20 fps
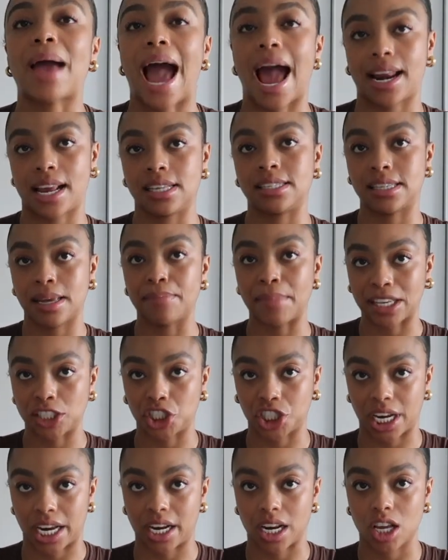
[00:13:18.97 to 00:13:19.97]
adding
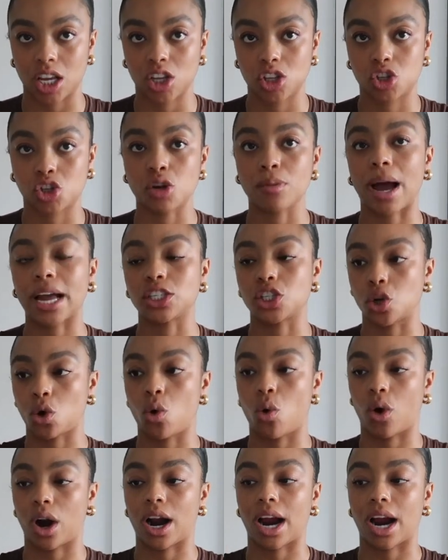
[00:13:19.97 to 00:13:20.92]
dimension to my decor.